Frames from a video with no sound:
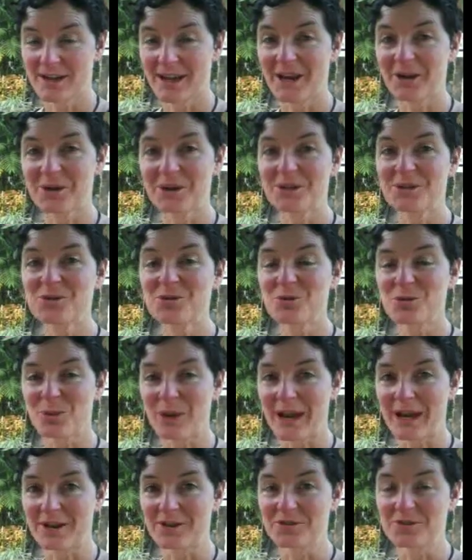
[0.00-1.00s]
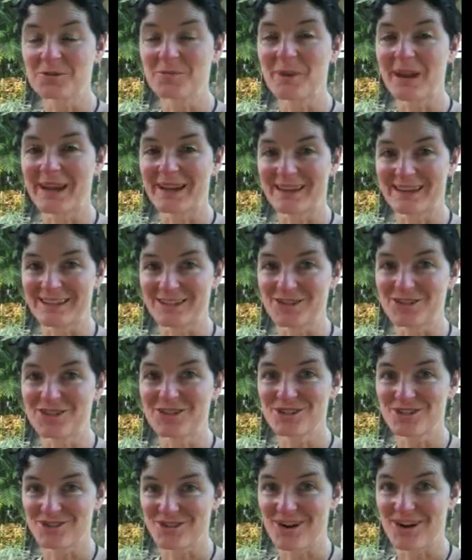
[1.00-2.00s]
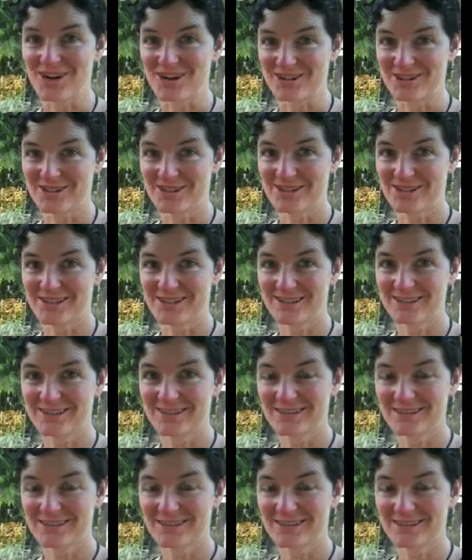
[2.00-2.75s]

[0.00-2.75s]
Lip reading: How can you ground back into your heart?